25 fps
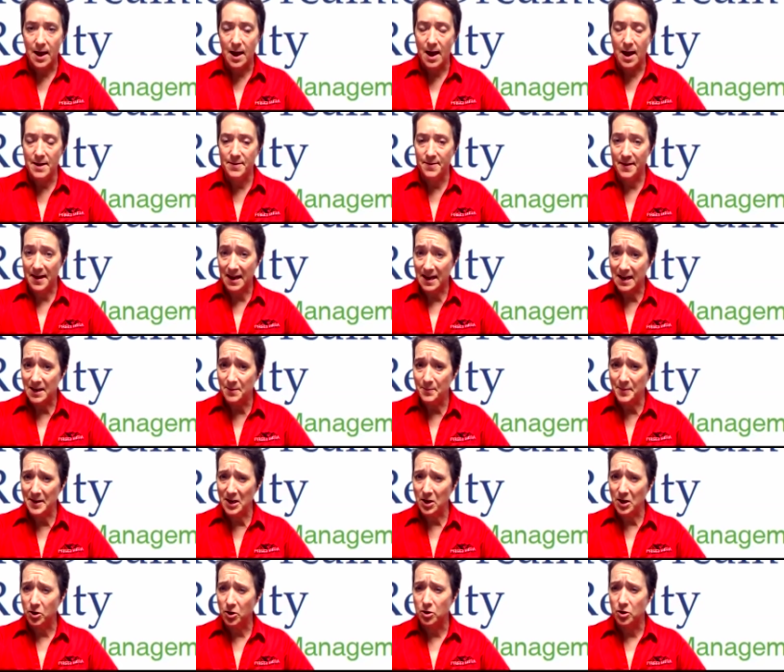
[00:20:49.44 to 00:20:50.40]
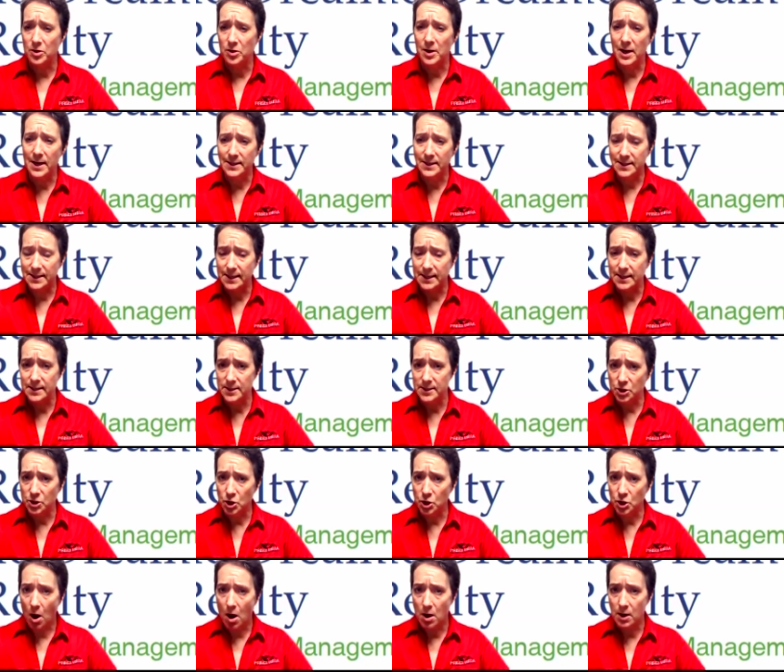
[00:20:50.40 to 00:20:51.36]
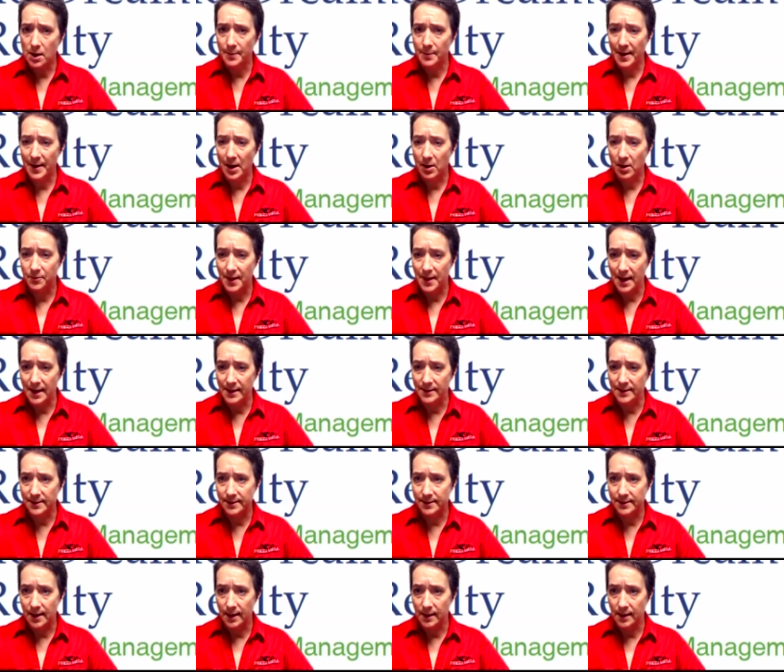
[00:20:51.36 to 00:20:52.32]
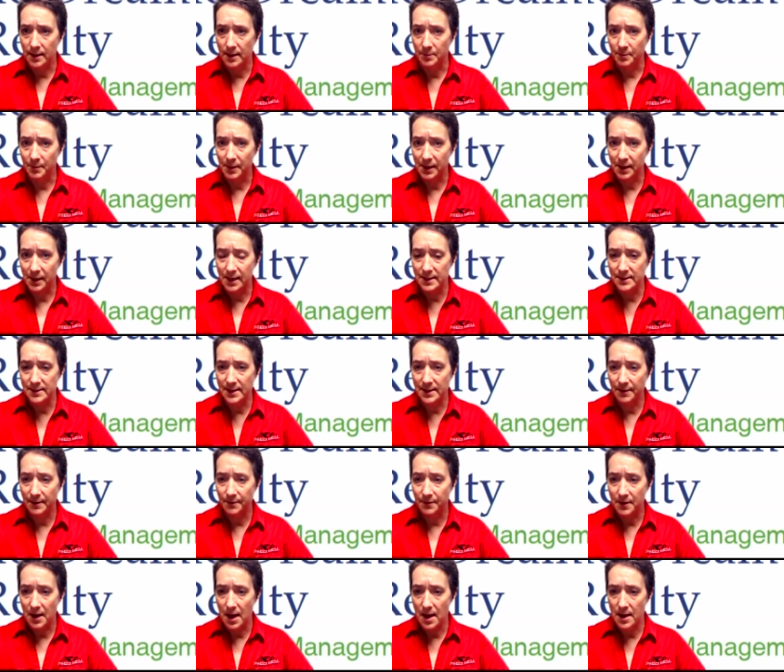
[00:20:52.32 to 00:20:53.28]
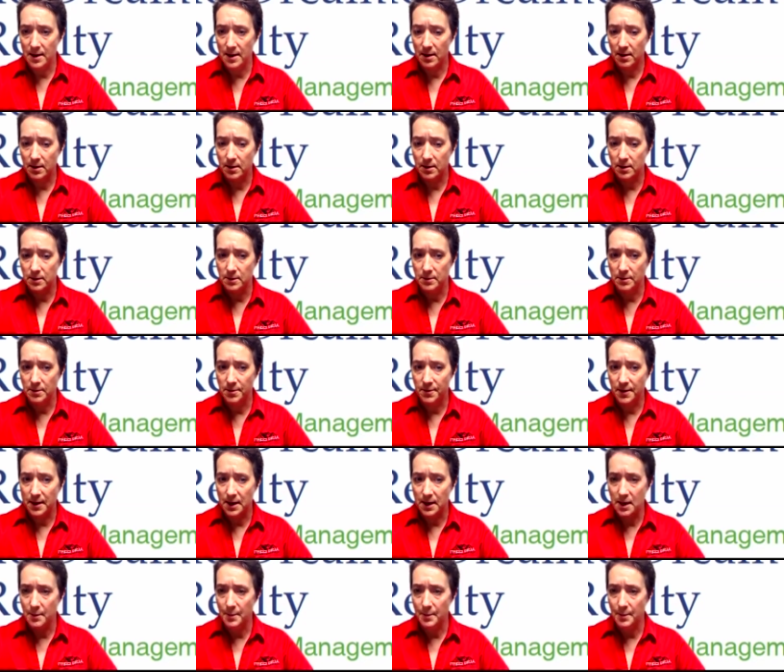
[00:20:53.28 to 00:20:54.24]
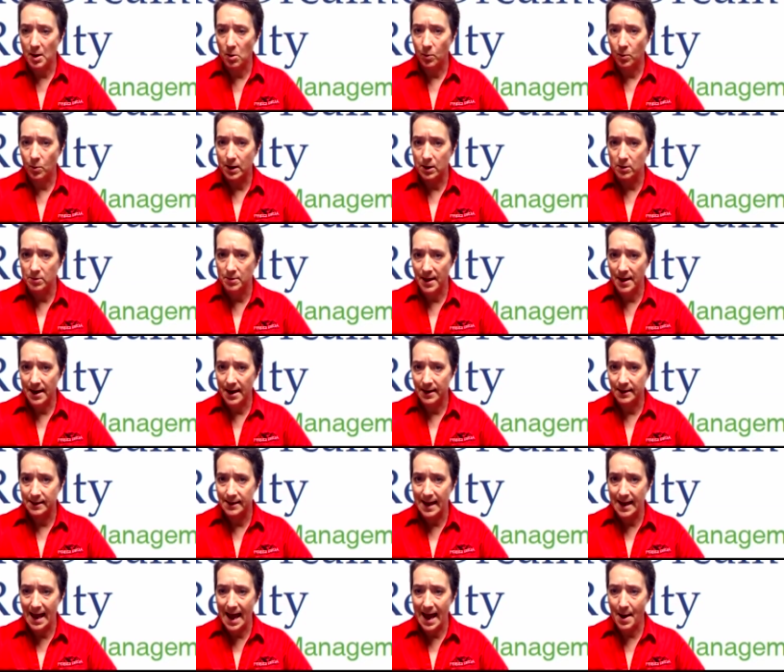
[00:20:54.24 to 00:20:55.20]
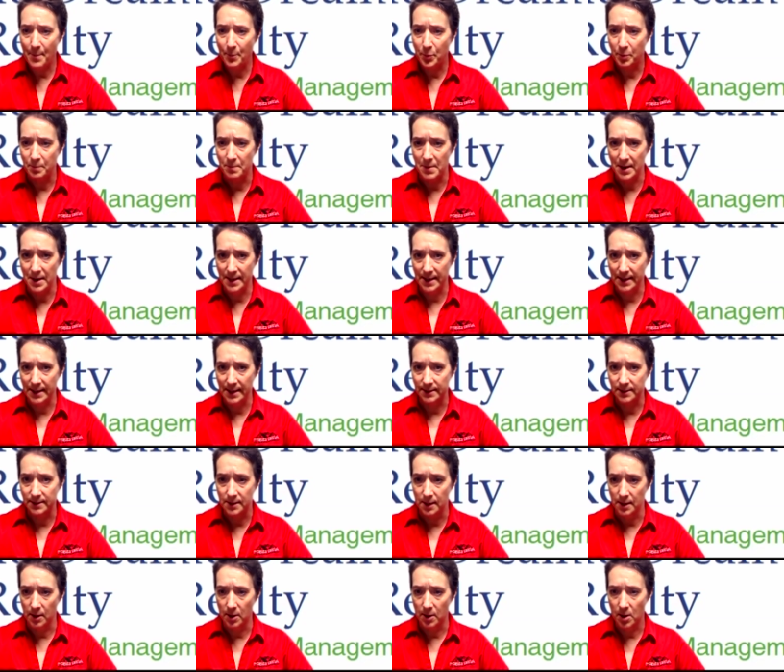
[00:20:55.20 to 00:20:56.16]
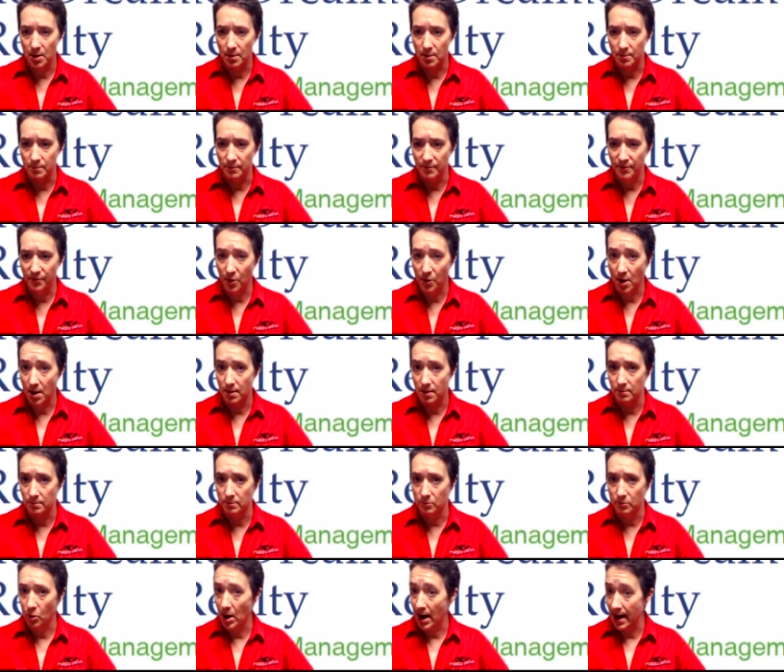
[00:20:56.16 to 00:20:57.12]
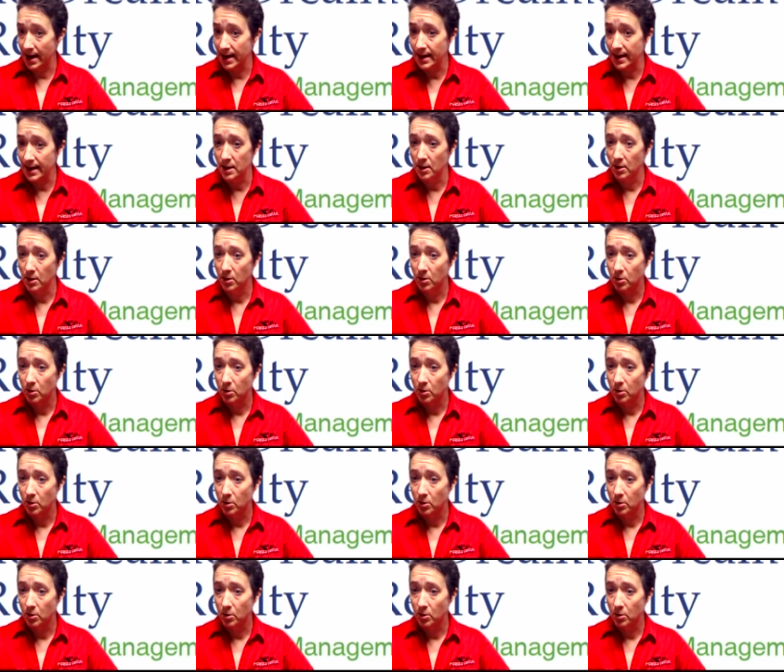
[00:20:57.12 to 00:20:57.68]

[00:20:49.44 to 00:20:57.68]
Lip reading: I think it'd be a good idea to talk about that second because they've got to think about where that gap money is going to come from, right?